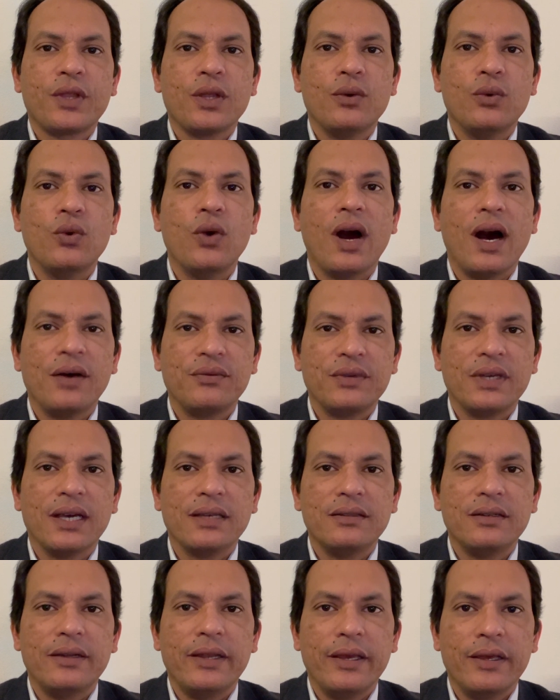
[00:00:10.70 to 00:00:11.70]
who have
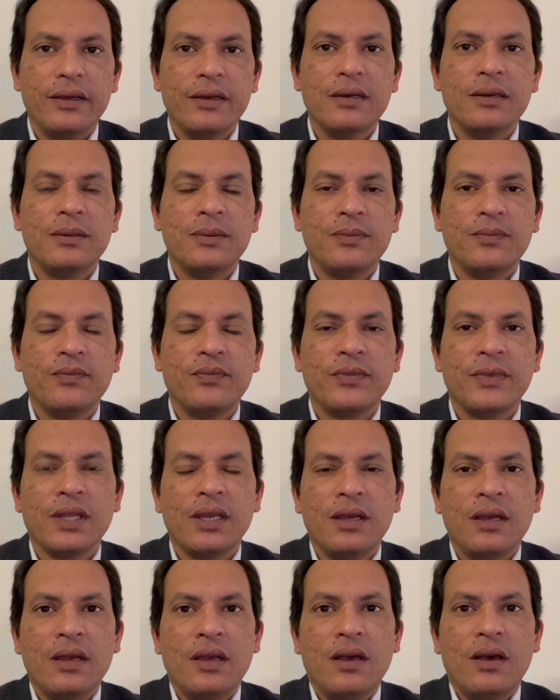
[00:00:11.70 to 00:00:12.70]
gathered here
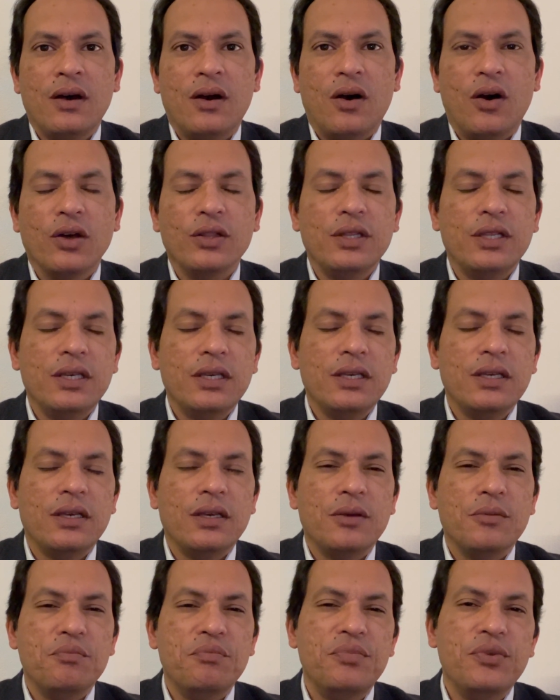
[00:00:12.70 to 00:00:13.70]
on the
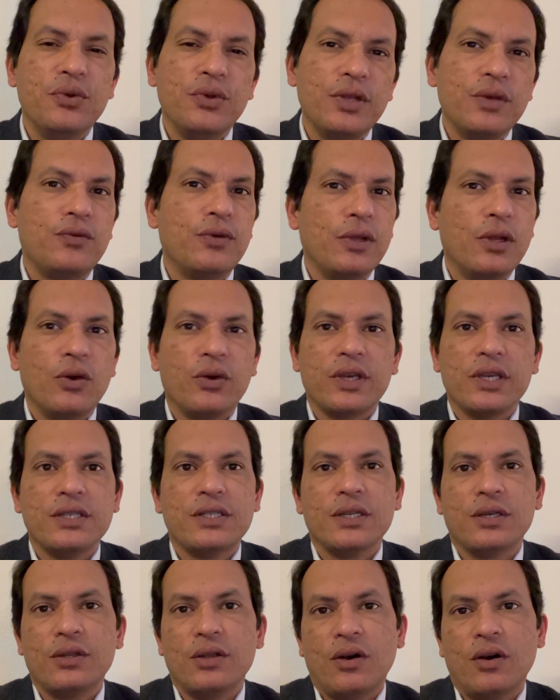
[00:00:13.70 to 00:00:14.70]
beautiful
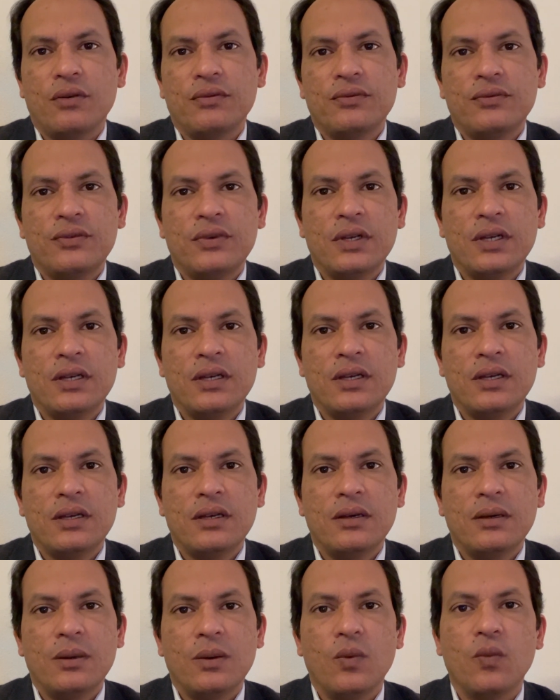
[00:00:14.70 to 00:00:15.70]
location of
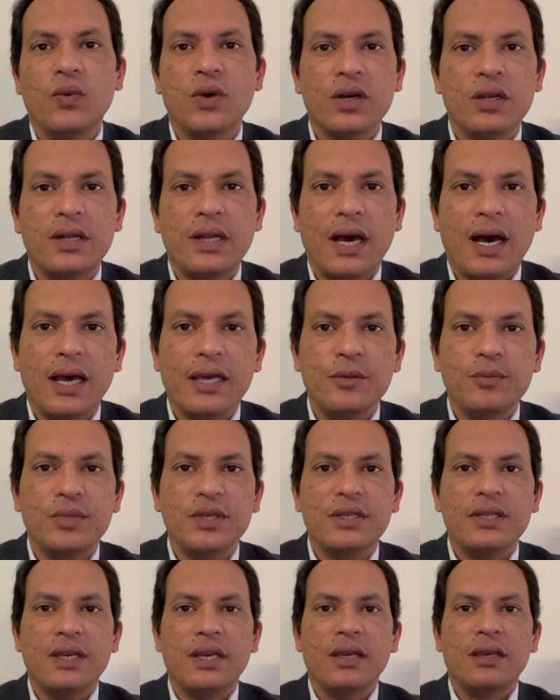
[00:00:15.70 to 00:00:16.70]
World
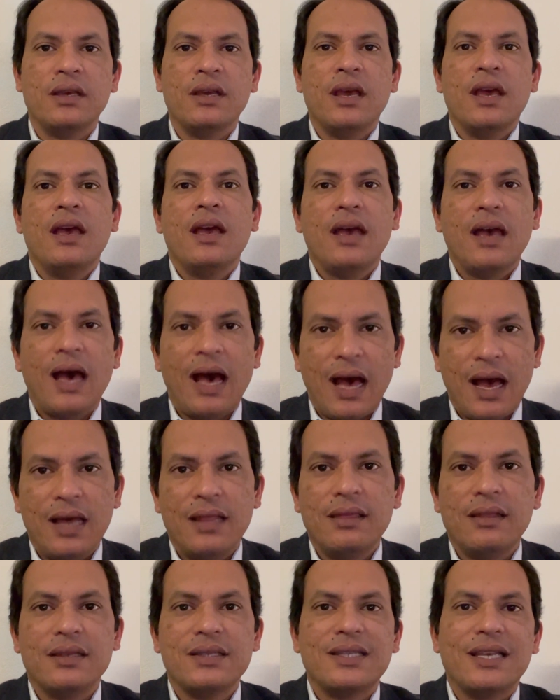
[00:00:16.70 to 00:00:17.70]
IP Day
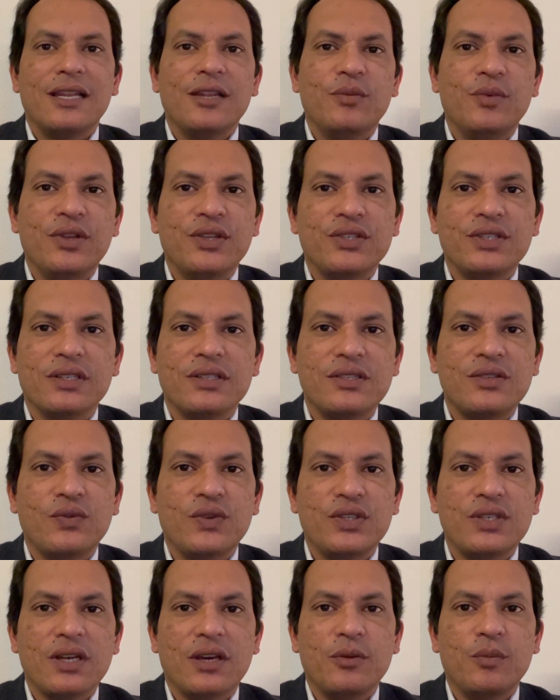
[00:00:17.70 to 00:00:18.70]
and the celebrations
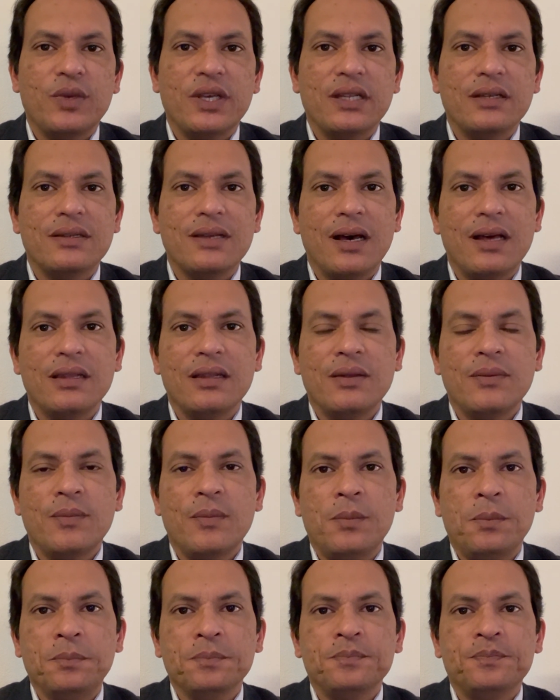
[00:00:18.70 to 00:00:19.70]
which are being done
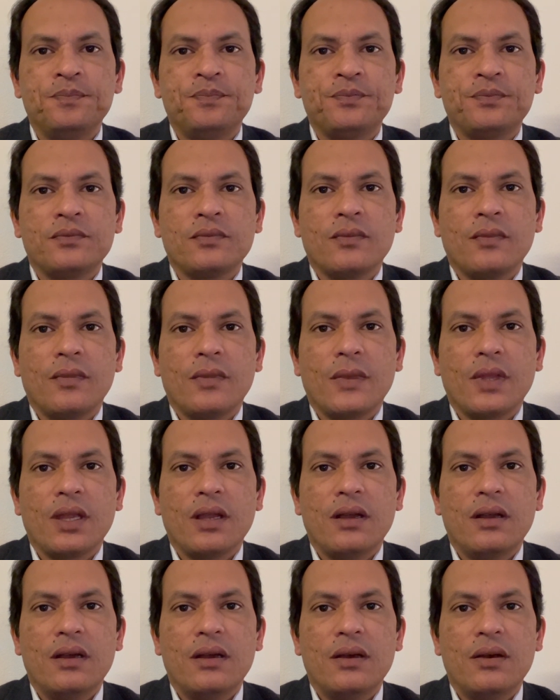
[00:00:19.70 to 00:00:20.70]

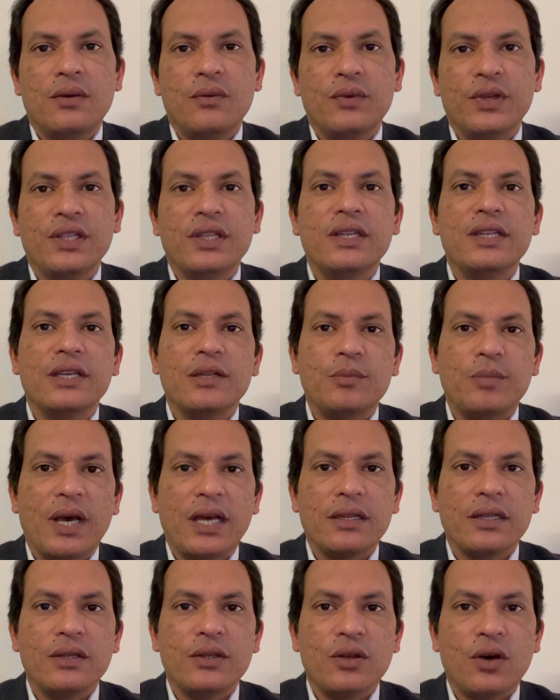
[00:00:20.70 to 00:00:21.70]
with Indian
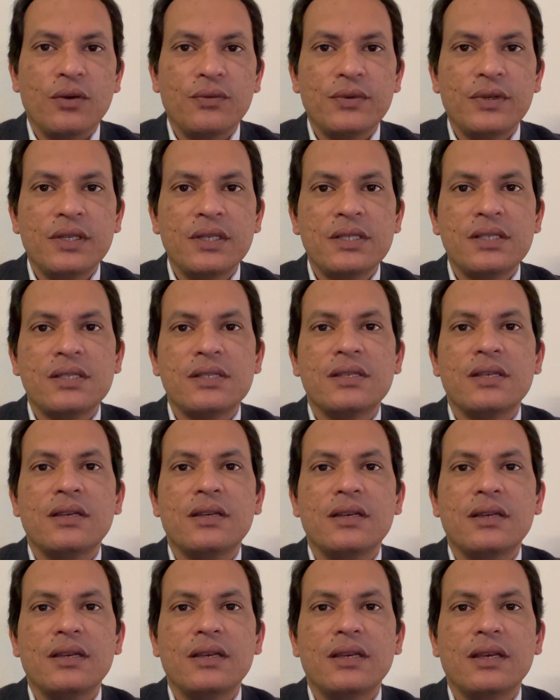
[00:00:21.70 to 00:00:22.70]
Patent Office
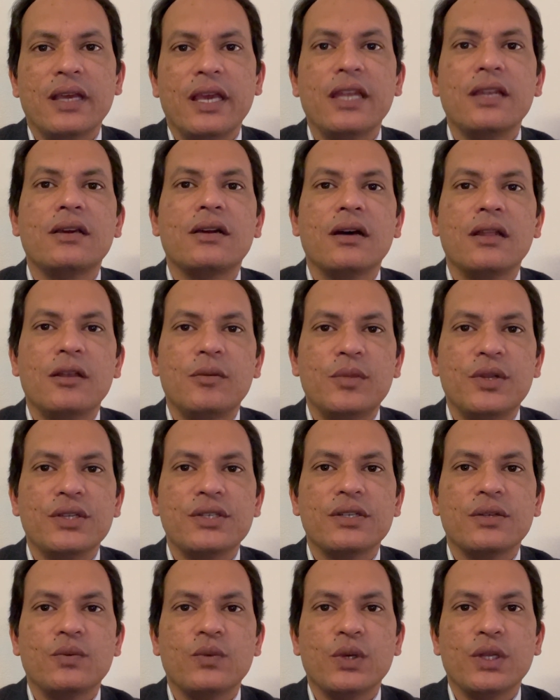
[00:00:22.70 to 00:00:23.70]
in
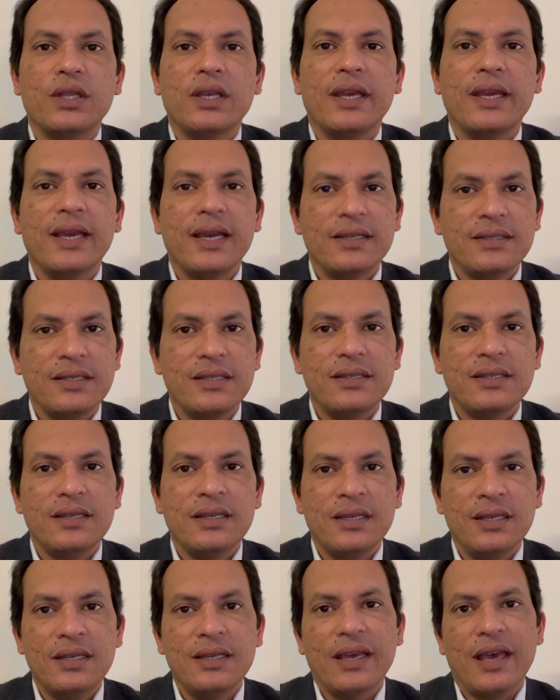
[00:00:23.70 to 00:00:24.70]
collaboration with
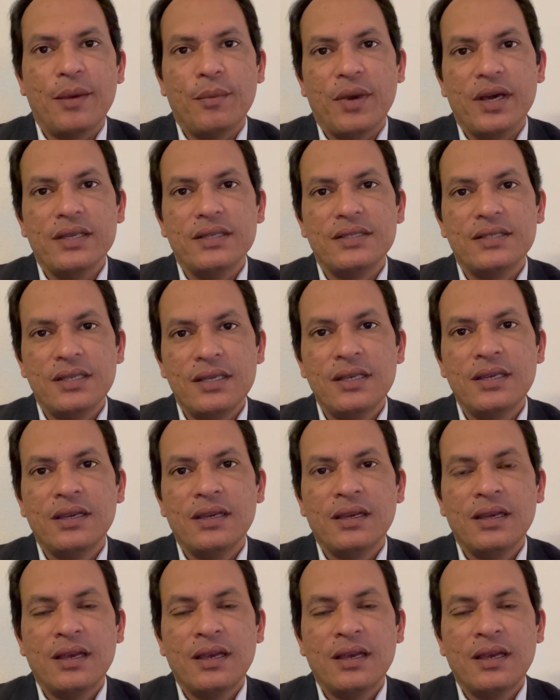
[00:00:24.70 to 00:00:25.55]
AICTE MIC